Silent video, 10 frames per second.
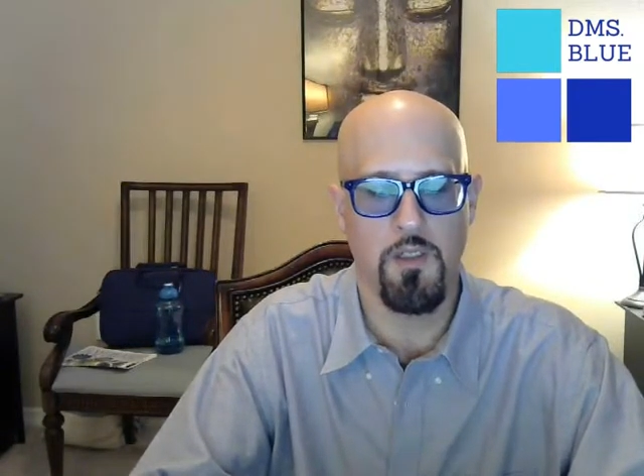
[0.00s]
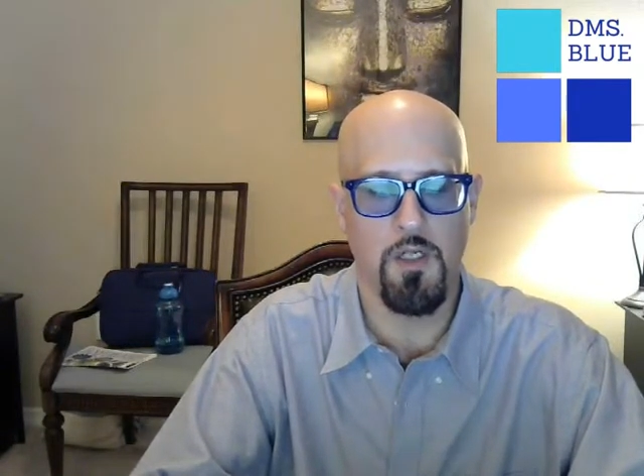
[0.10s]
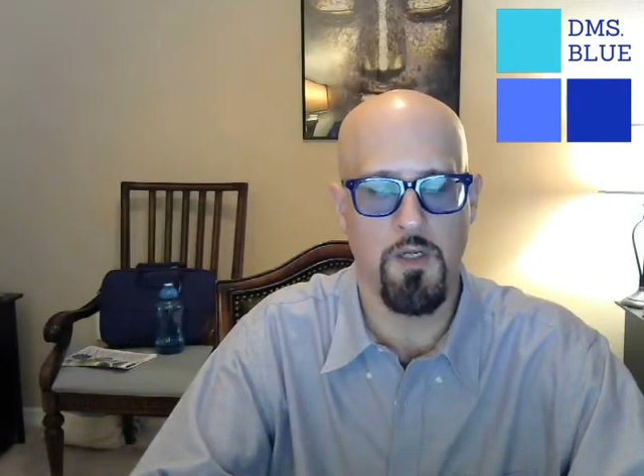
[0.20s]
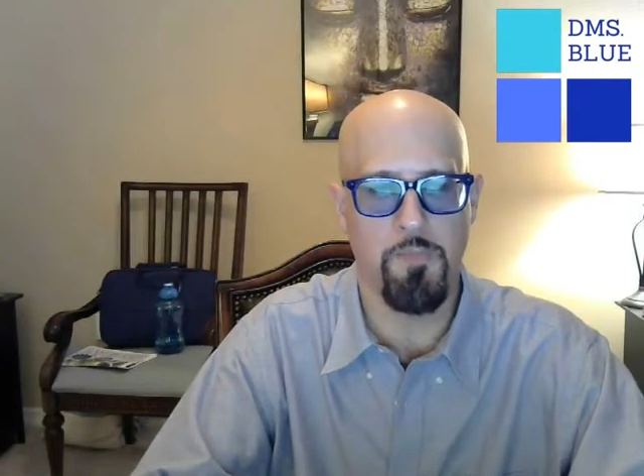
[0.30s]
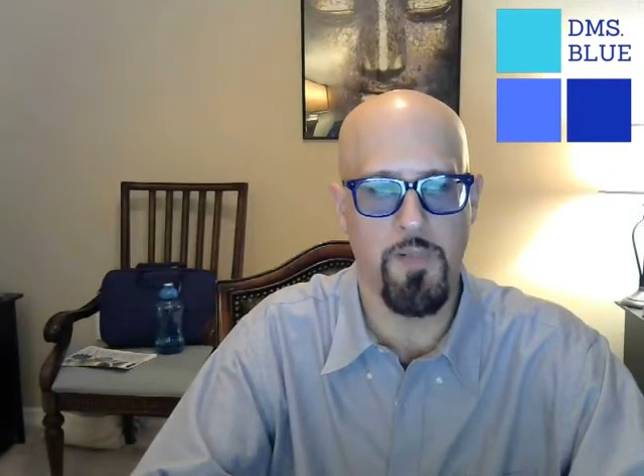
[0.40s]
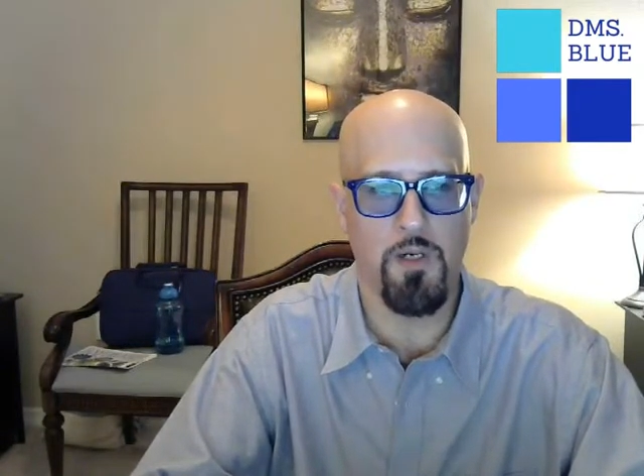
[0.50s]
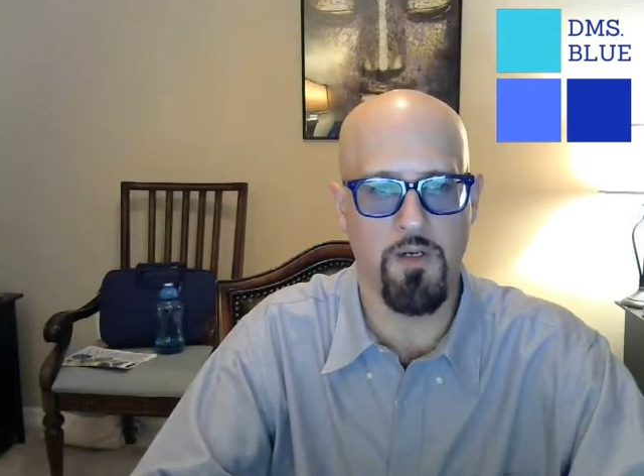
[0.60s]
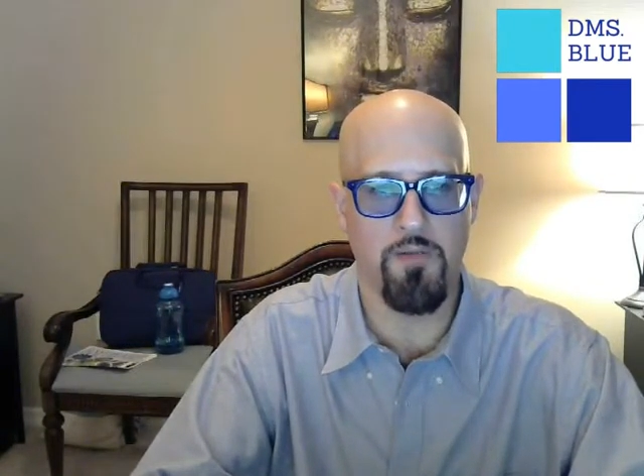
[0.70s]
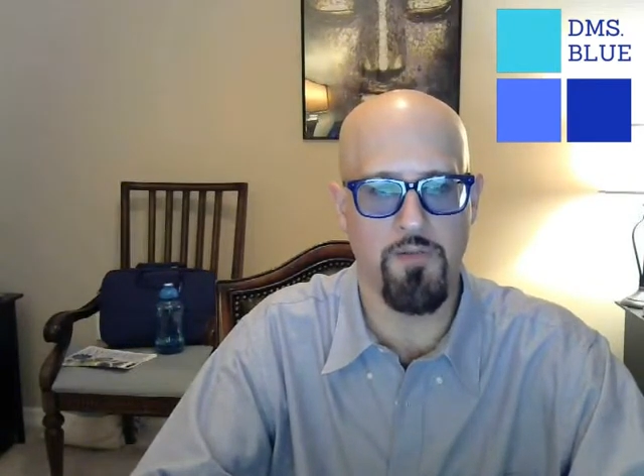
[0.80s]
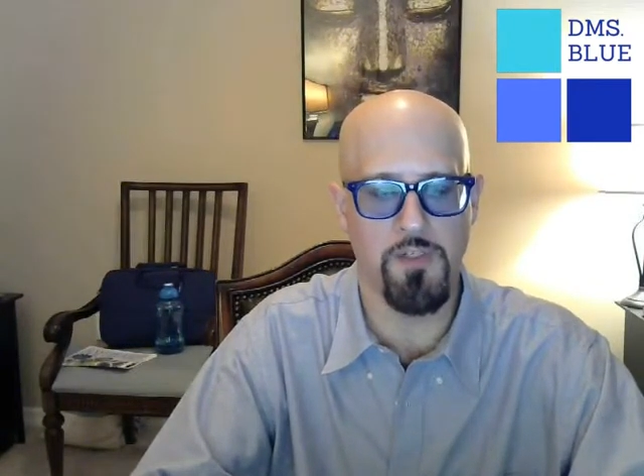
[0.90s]
Uh,
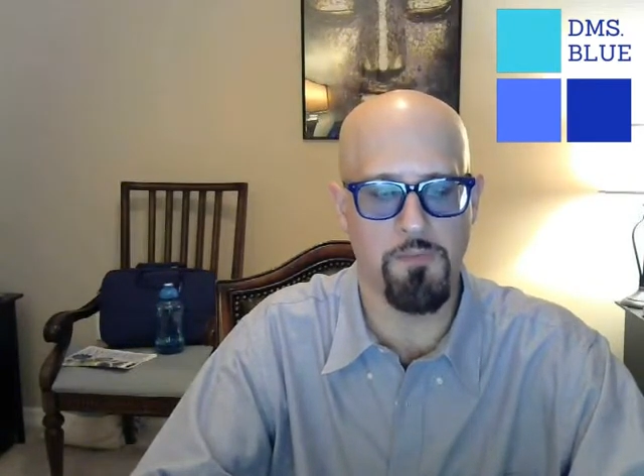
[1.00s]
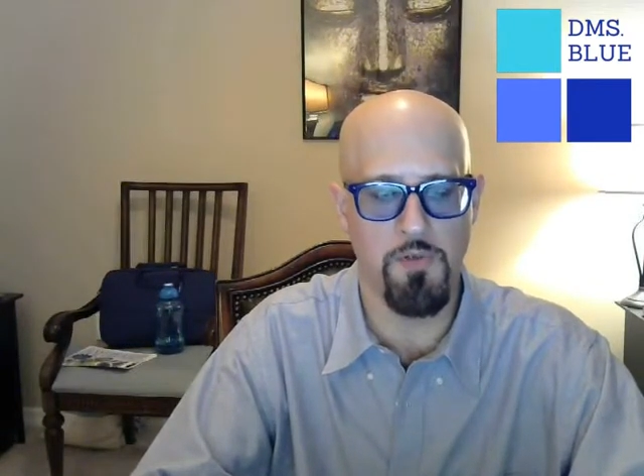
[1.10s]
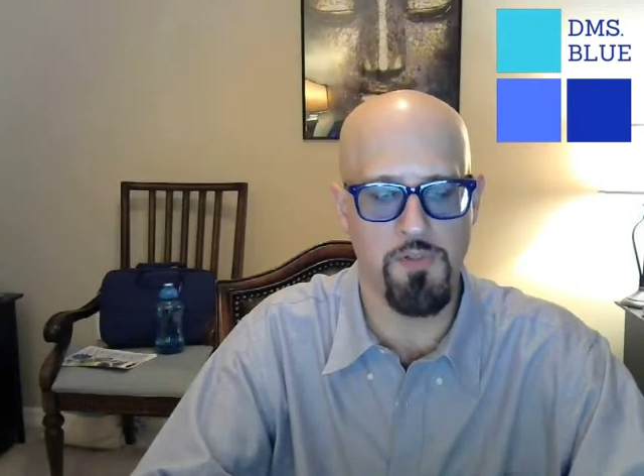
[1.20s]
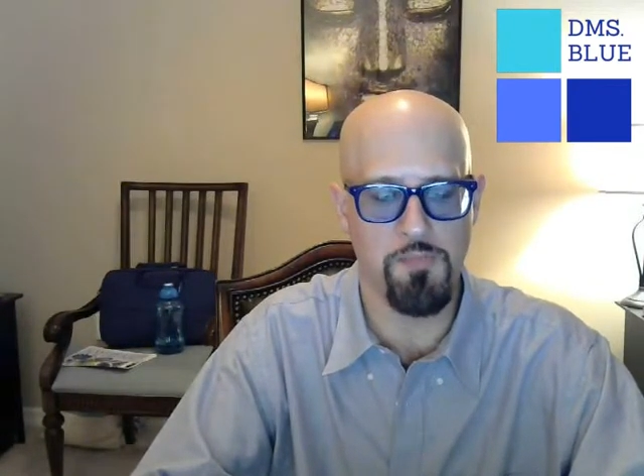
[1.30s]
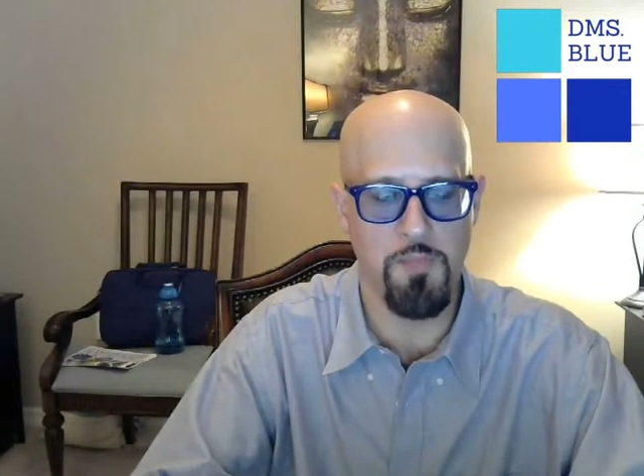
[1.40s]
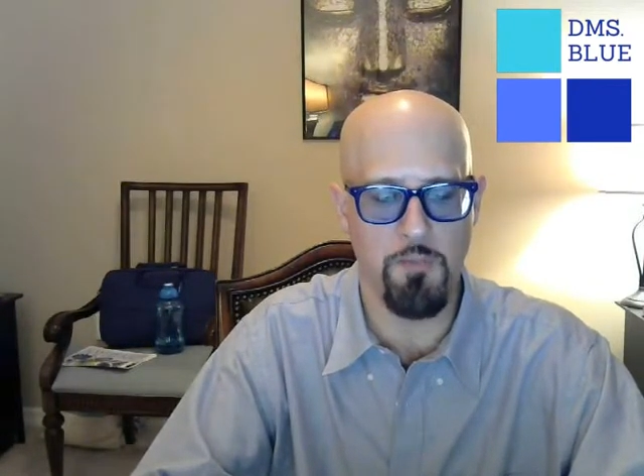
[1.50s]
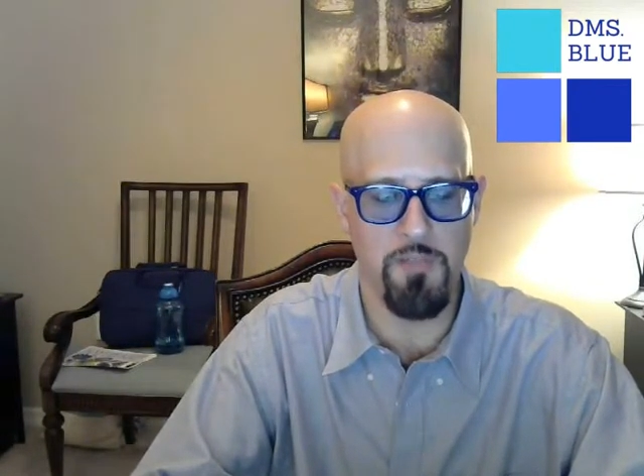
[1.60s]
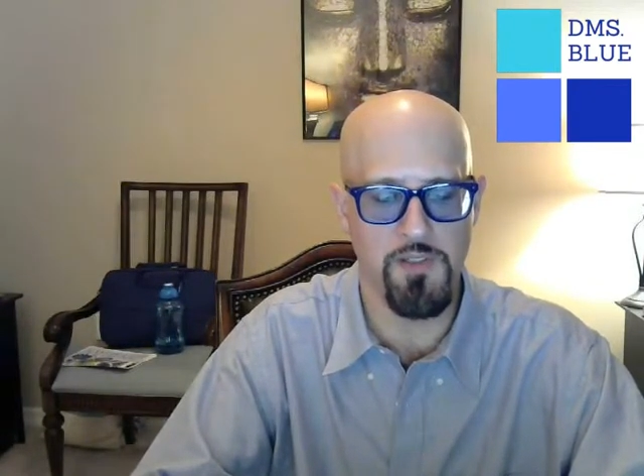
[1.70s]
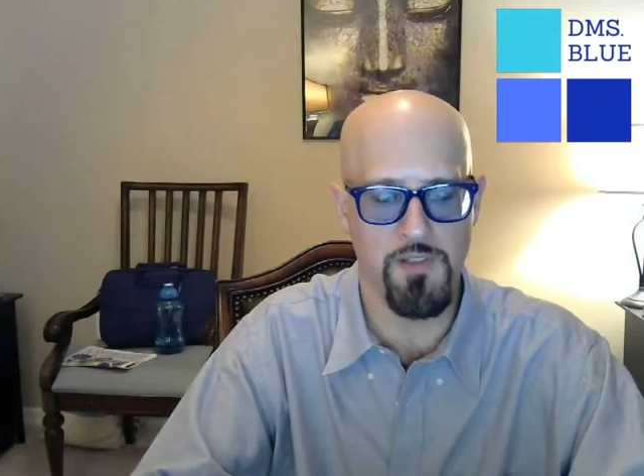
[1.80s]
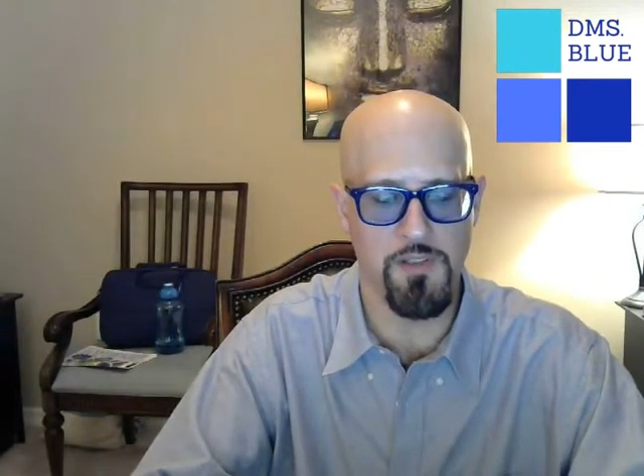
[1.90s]
part of it is most small
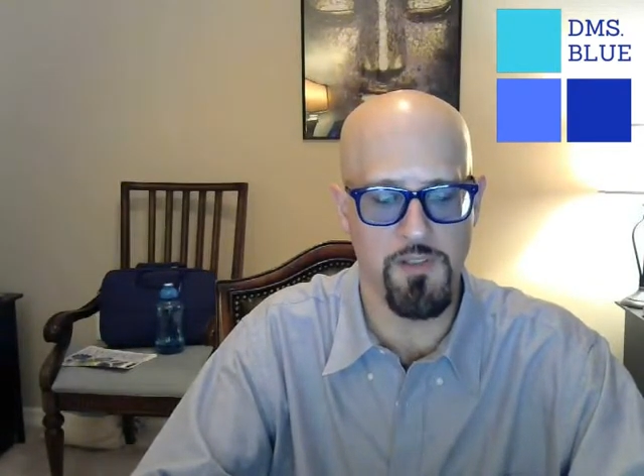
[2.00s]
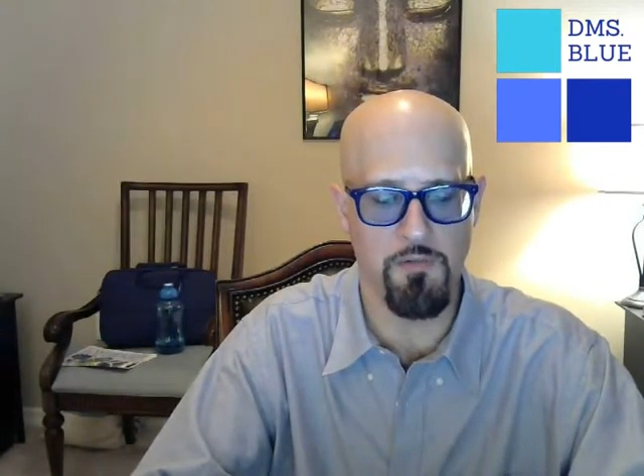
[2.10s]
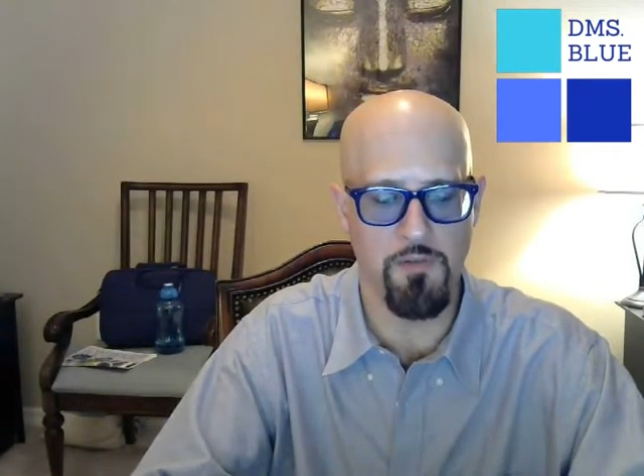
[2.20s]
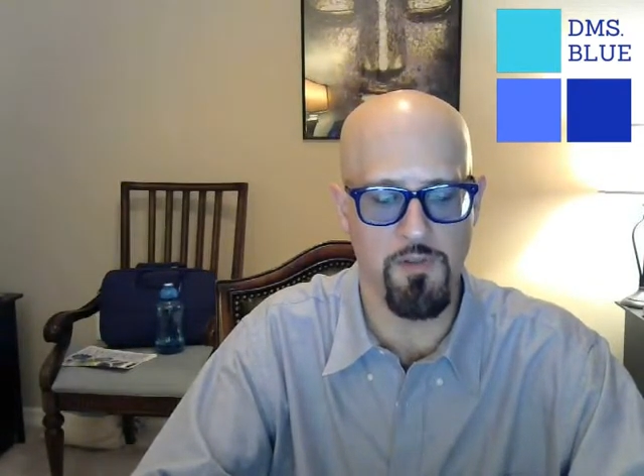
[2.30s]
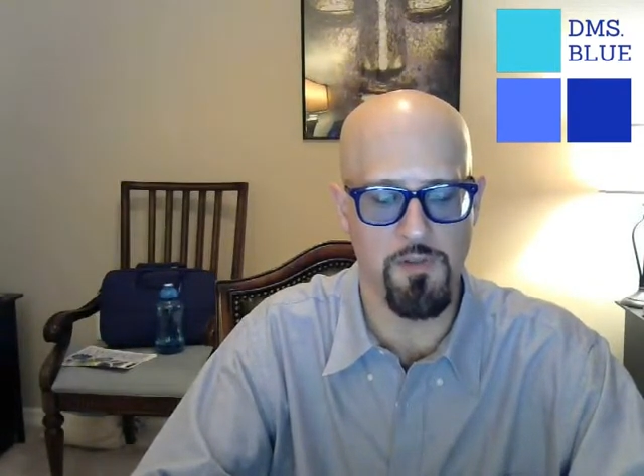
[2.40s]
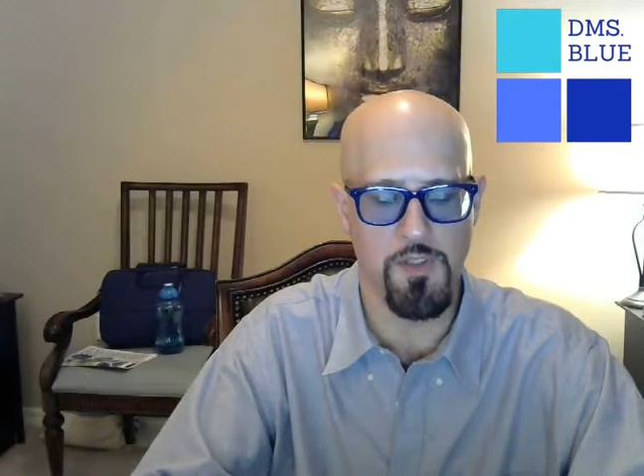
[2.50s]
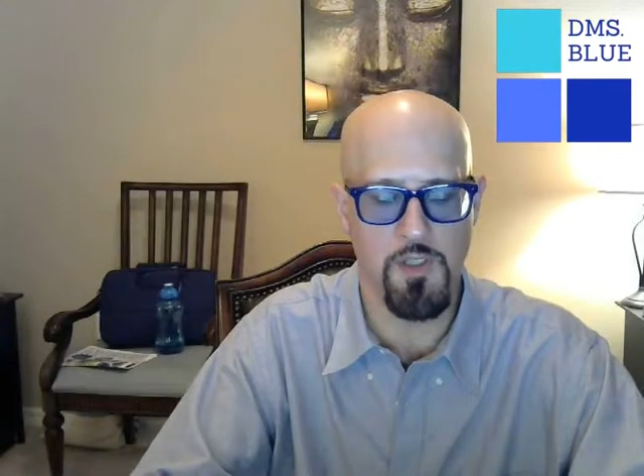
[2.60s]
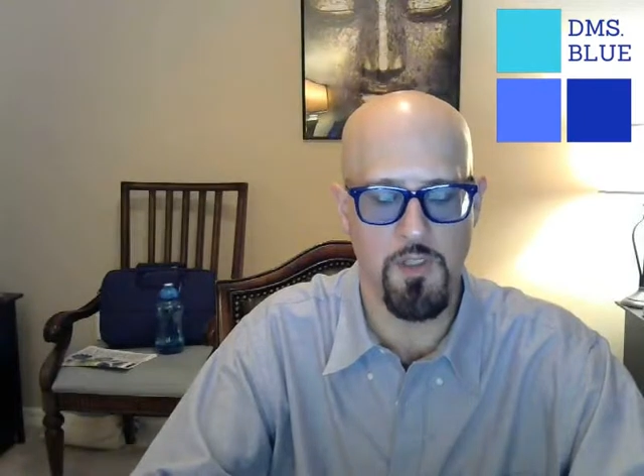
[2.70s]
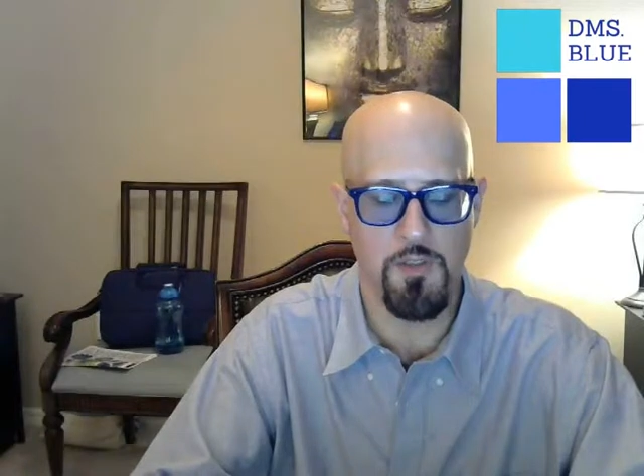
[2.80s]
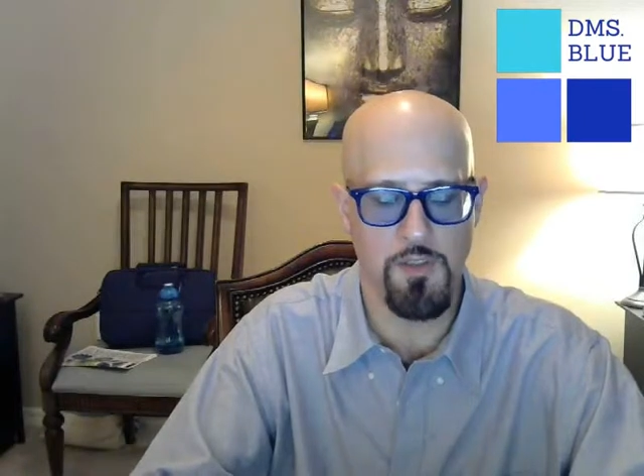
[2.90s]
business
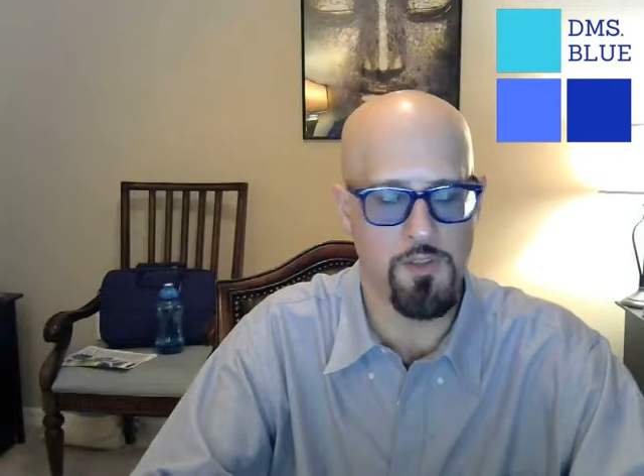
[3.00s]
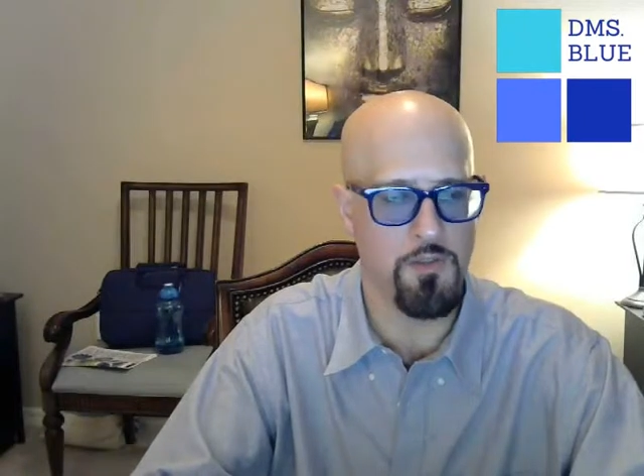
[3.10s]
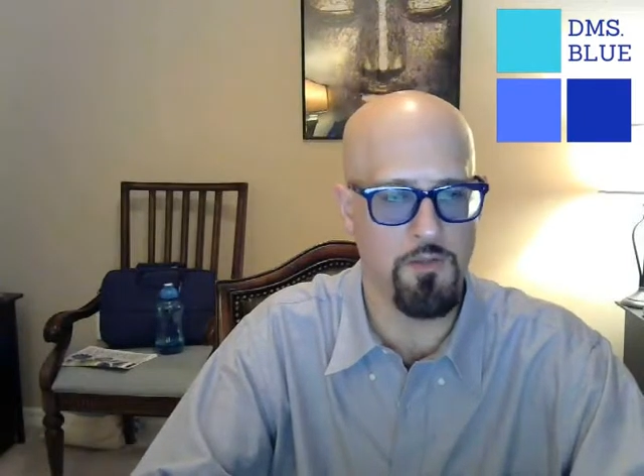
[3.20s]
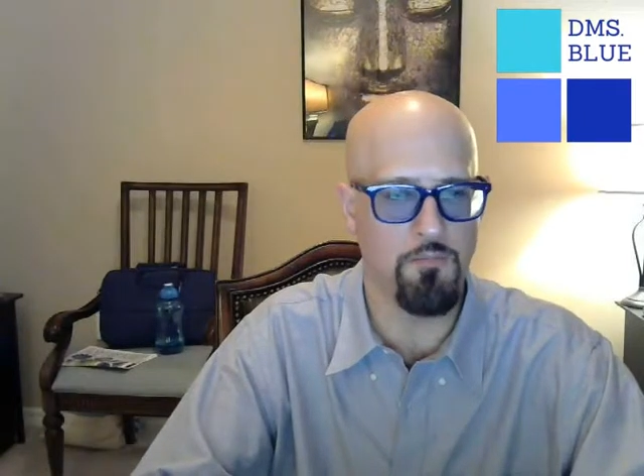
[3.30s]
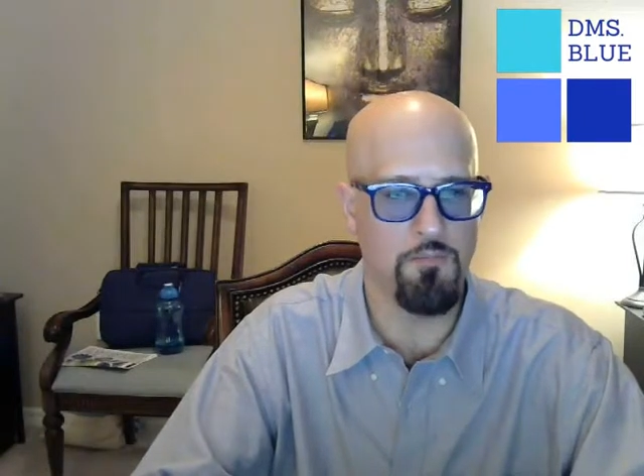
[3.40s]
owners just